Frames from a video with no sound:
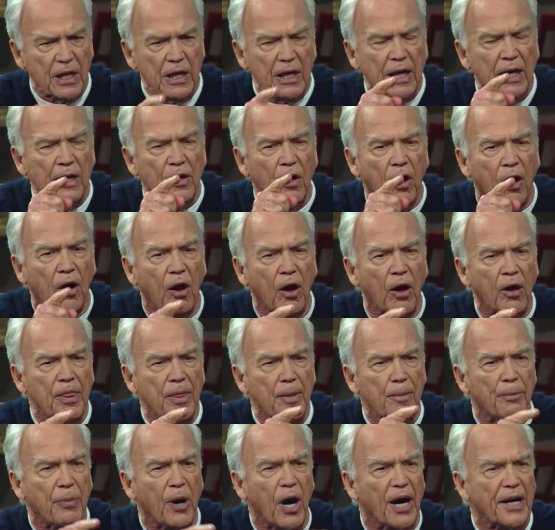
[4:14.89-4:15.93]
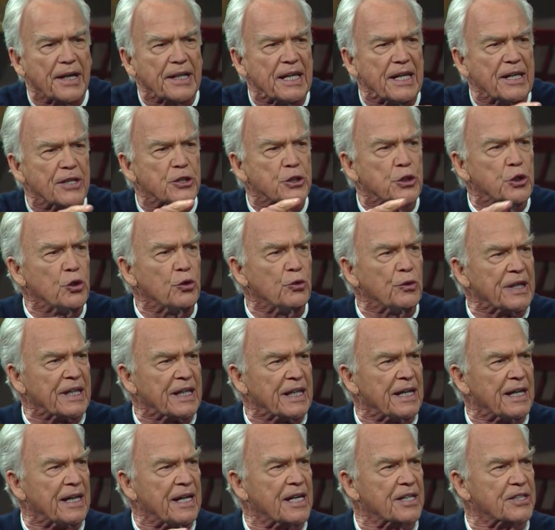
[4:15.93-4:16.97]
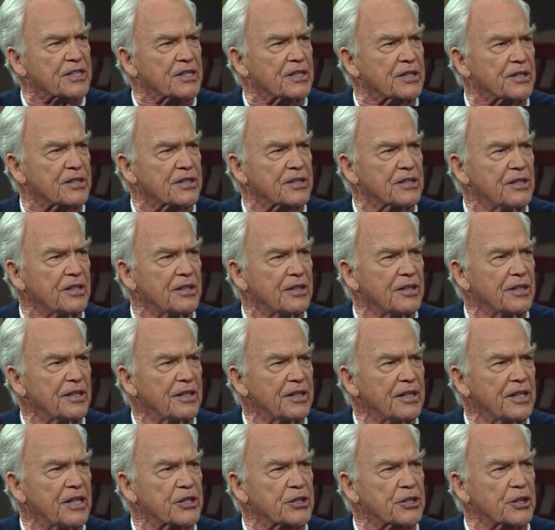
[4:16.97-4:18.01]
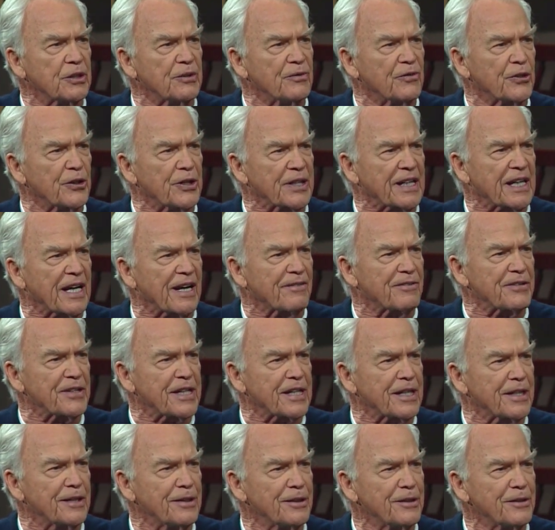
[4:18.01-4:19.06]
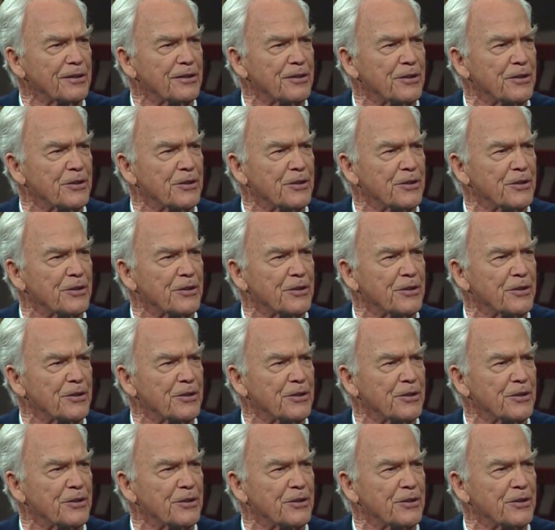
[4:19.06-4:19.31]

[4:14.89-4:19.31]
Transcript: And all the body is doing, in essence, is converting everything to